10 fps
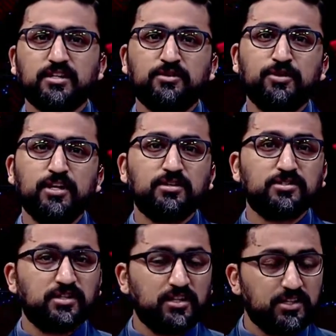
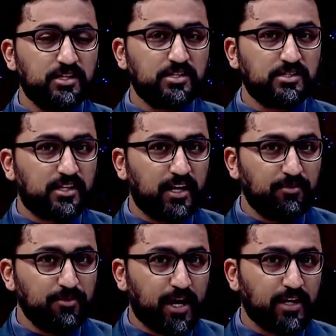reasserted his
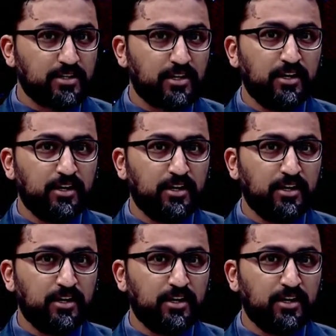claim that